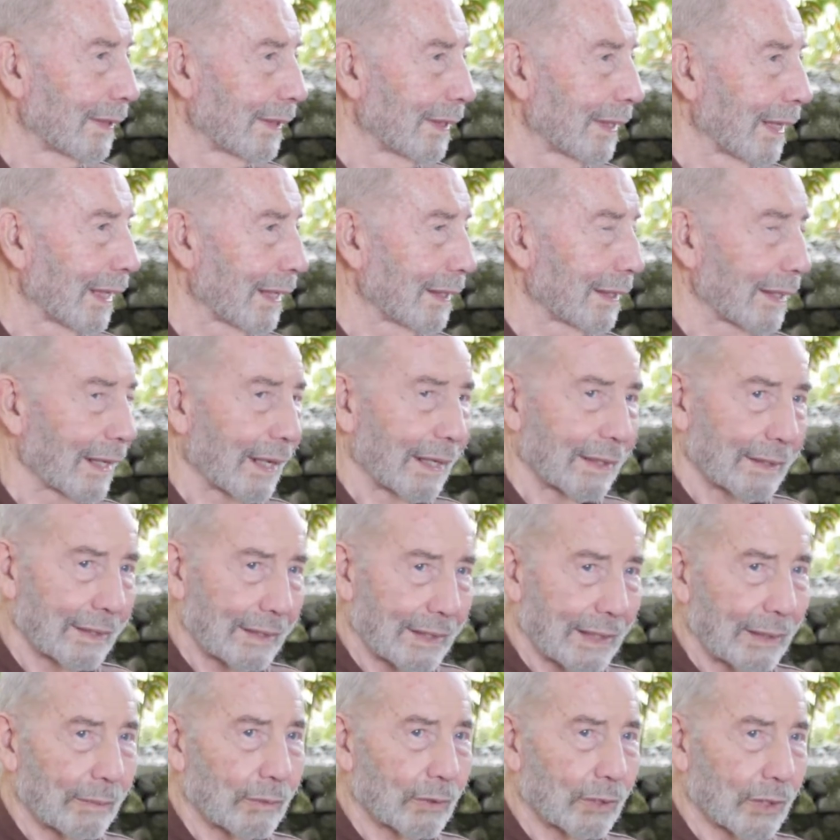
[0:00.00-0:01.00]
And
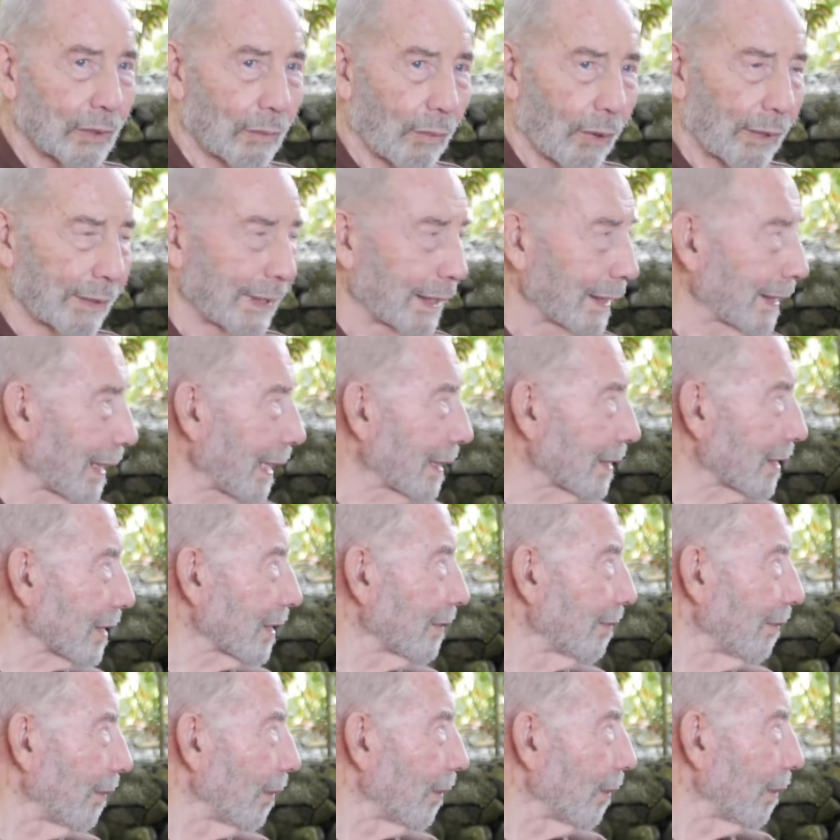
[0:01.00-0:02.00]
he was the one that asked
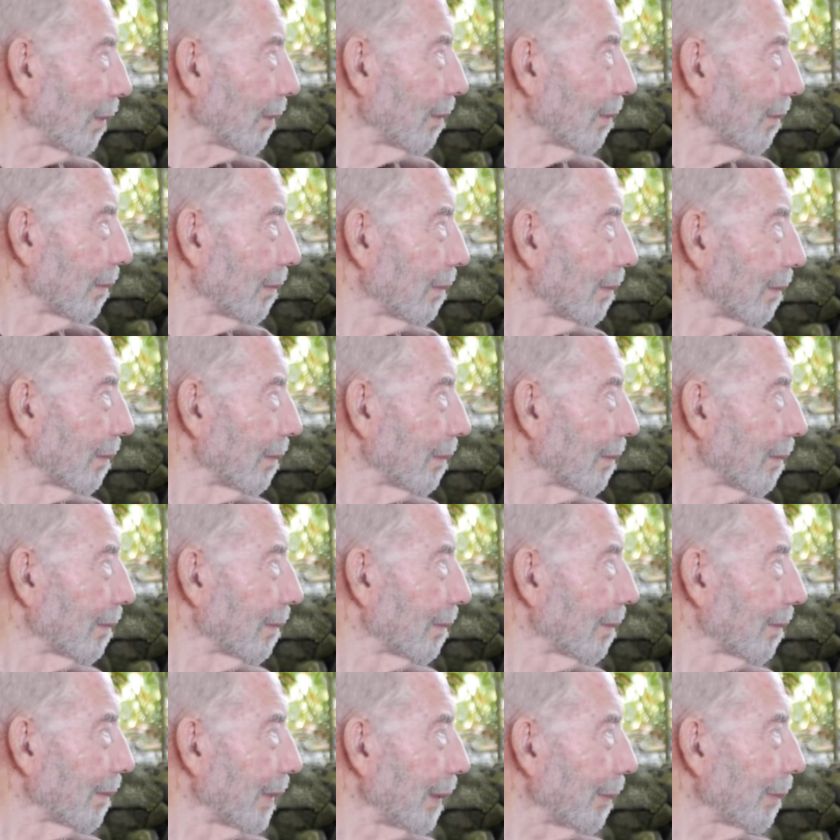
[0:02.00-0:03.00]
for
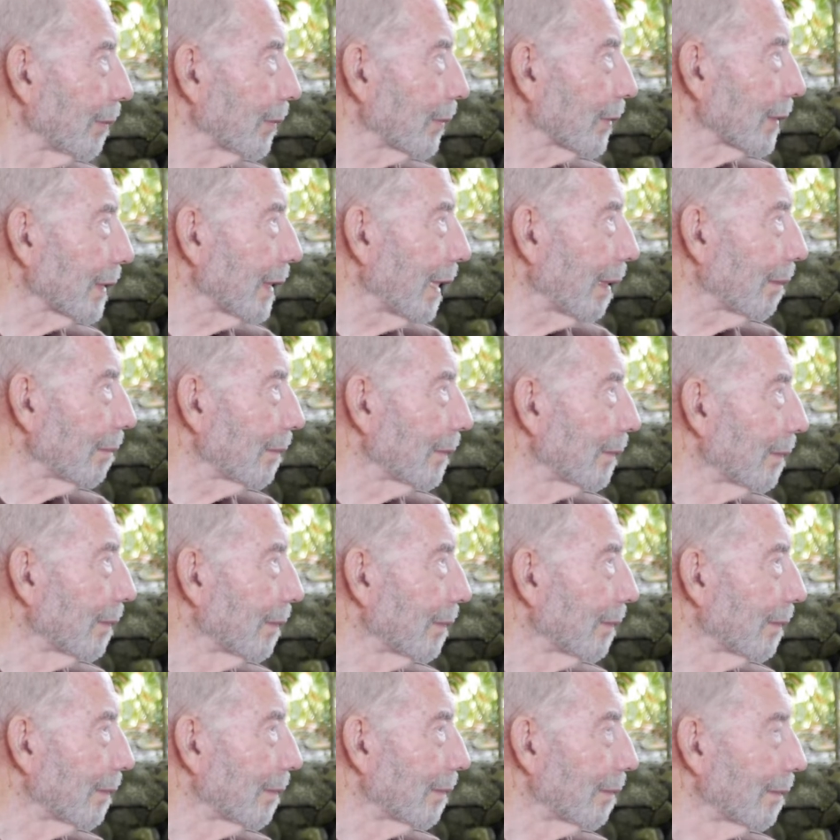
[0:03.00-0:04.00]
people to come.
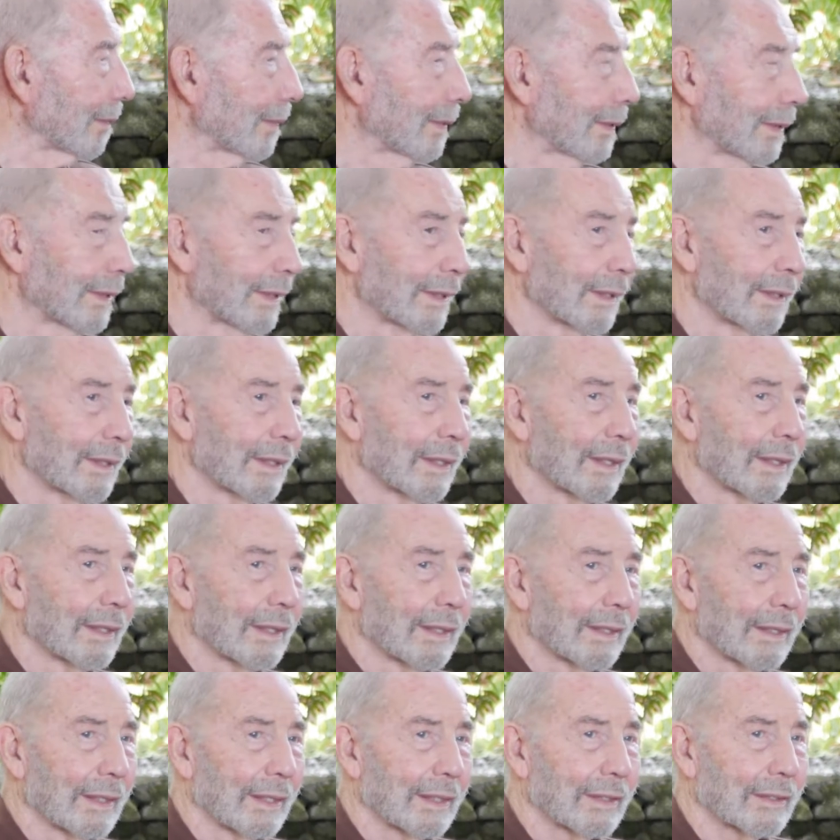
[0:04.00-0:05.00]

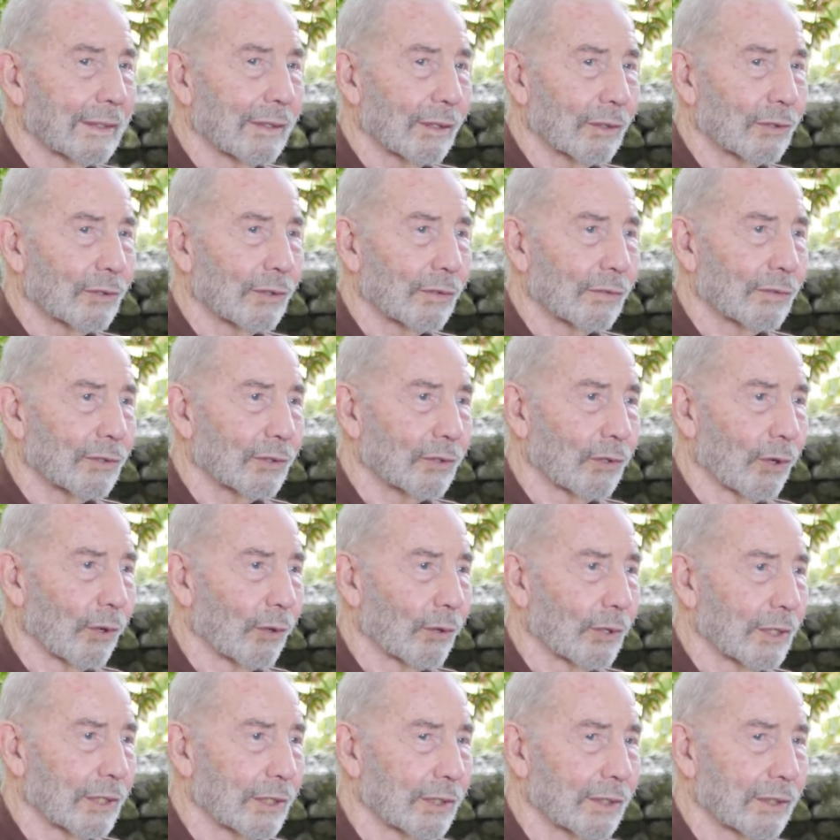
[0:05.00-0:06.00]
There's lots of
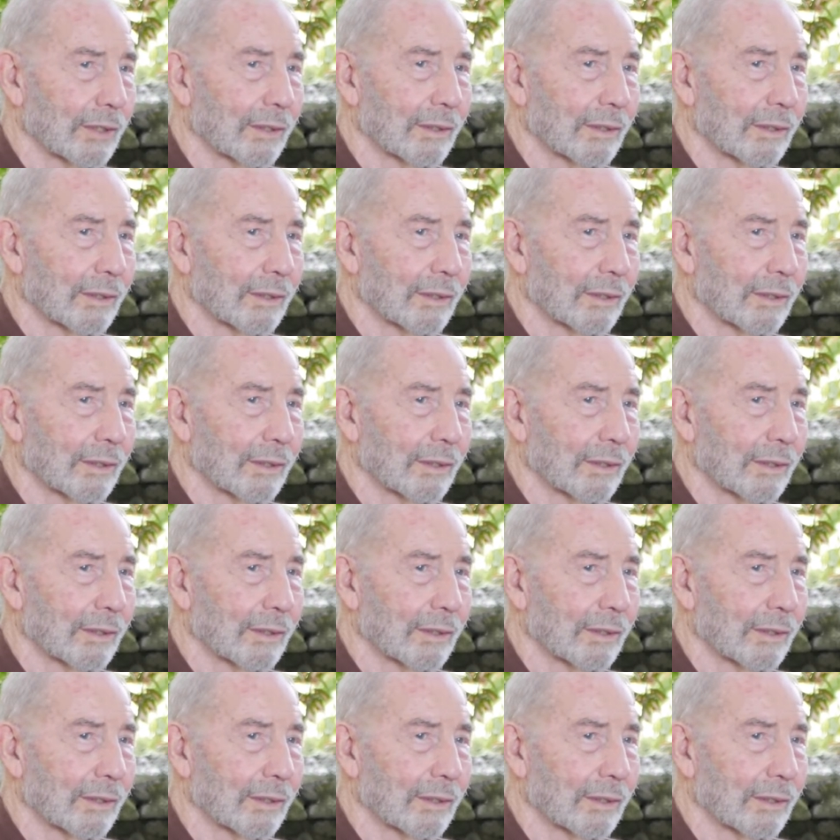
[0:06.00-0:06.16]
stories